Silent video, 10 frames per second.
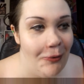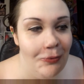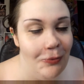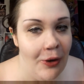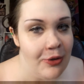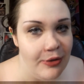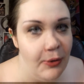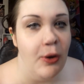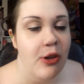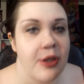wonderful
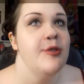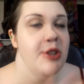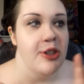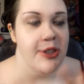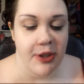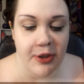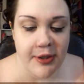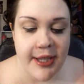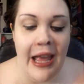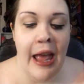world of dark
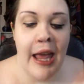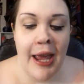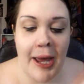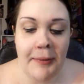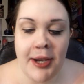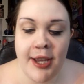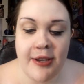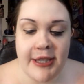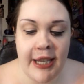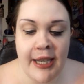circles, I'm going to
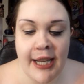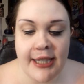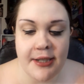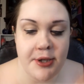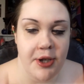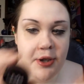use the NYX Dark